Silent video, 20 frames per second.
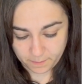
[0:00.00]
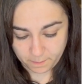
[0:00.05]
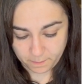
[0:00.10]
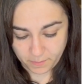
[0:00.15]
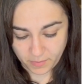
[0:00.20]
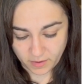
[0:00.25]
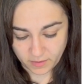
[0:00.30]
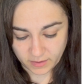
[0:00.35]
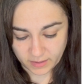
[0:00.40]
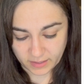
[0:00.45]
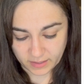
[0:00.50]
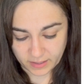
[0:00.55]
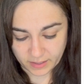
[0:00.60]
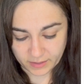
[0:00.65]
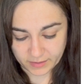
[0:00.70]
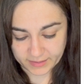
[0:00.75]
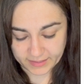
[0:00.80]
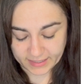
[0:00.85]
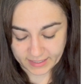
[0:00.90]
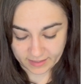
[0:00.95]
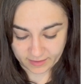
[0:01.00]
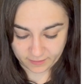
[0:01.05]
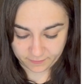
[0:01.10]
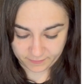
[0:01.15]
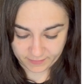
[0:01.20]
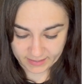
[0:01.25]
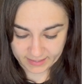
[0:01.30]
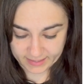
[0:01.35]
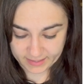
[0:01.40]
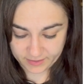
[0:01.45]
bungalows in the
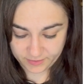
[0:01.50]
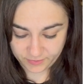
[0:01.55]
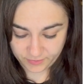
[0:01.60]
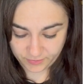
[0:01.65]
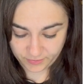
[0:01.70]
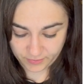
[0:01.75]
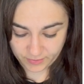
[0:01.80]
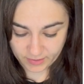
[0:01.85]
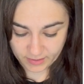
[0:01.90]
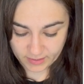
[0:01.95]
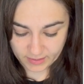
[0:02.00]
village.